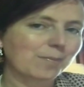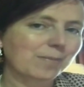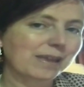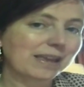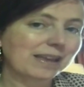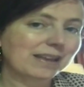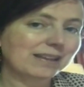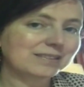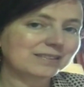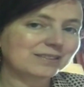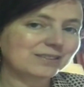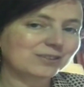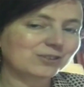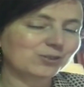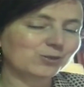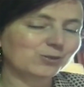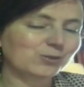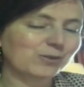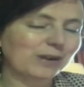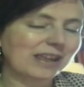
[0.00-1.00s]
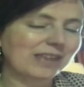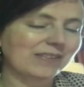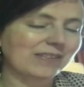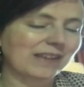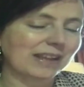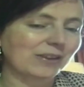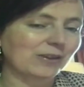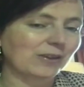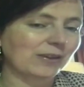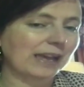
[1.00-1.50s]
pierced jewelry,
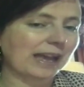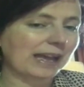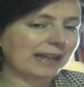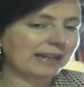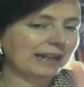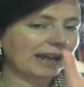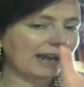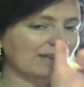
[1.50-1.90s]
then you can have